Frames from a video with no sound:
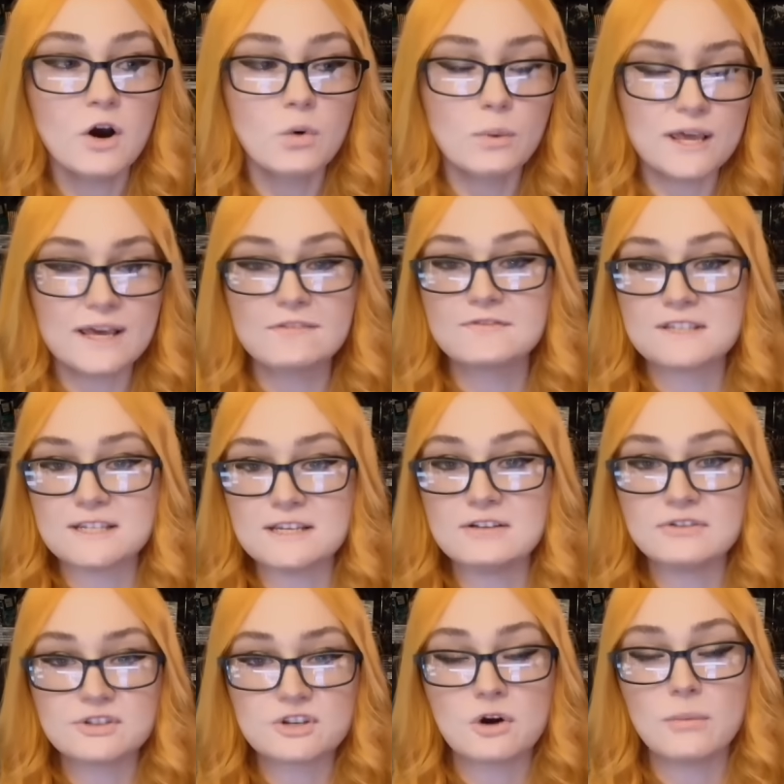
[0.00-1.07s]
We have
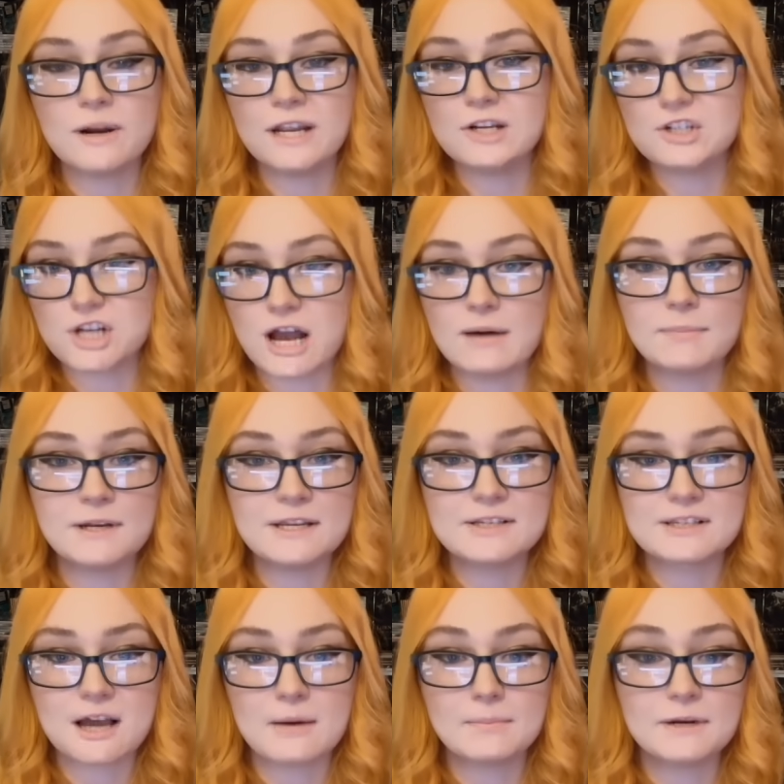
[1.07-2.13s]
seen so many Japanese
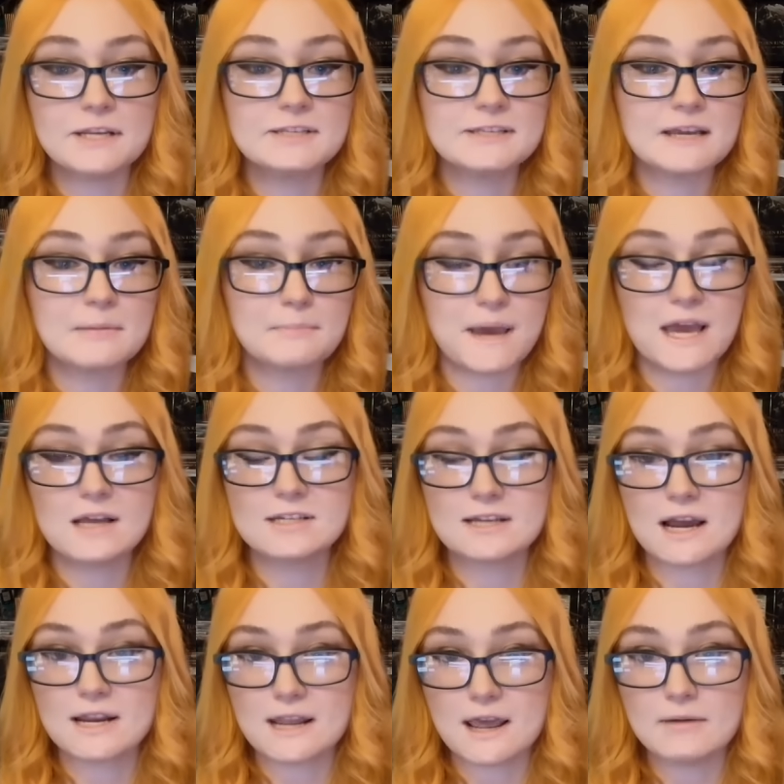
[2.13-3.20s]
companies like
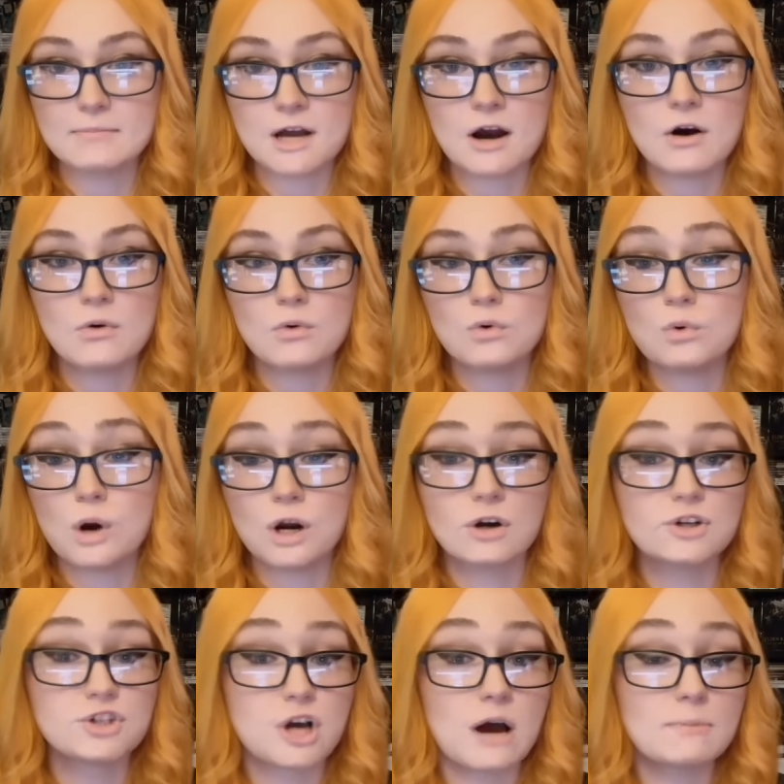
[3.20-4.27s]
Bandai Namco who are
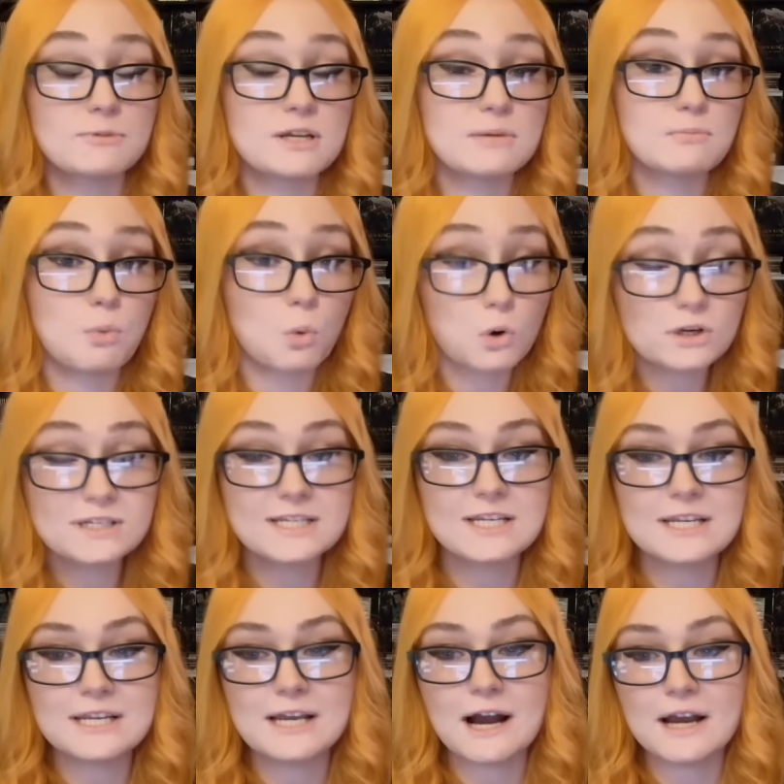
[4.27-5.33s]
adopting more
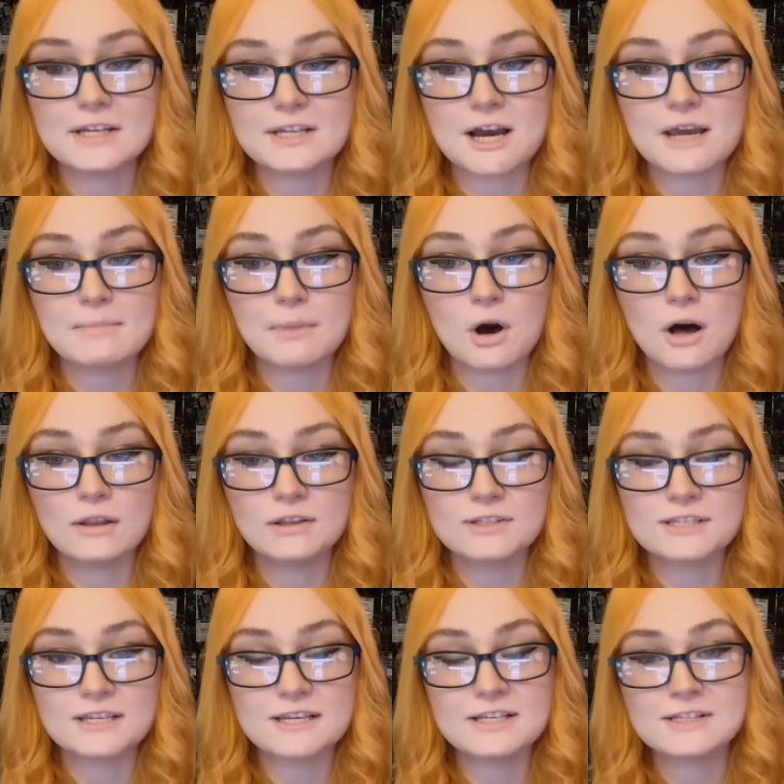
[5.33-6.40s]
DEI type
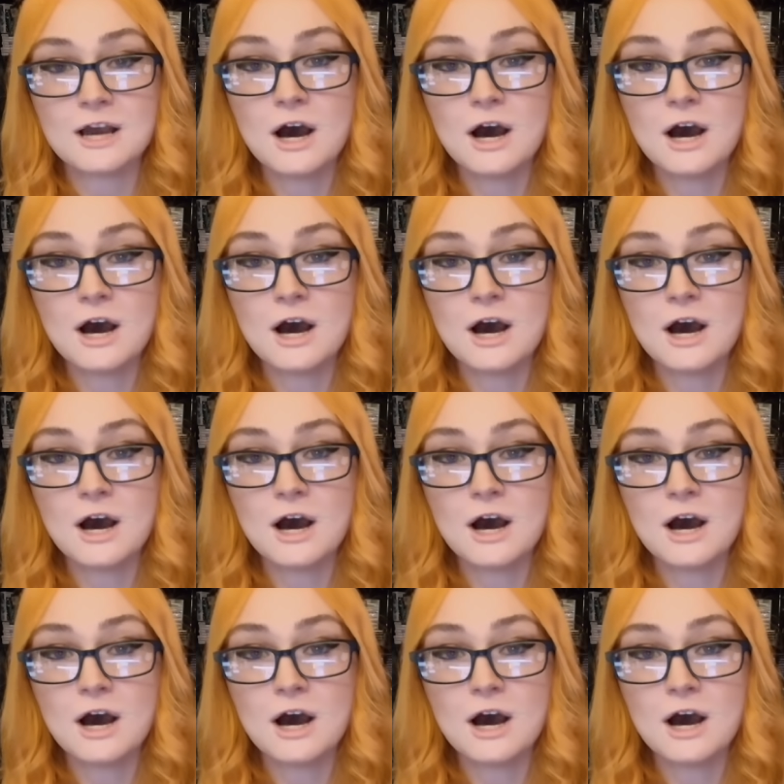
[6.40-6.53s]
policies,